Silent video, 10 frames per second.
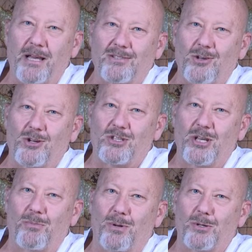That's on a
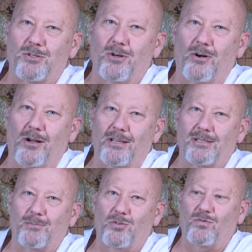sailboat, so I'll get
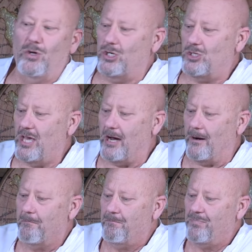some good footage
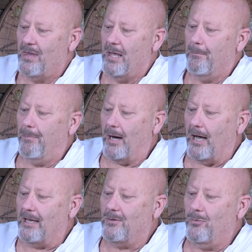there.
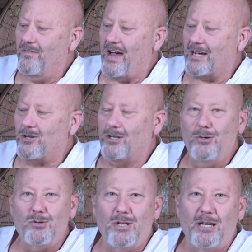But we've actually
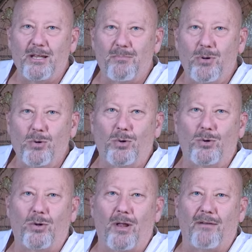used it in the
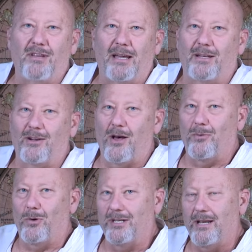pool. I've taken it
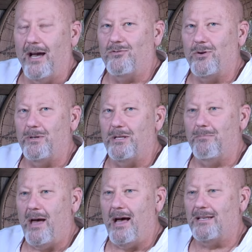on one dive trip in the
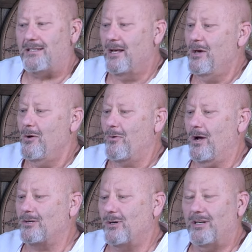past. We're
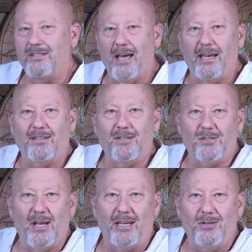also going to take it to St.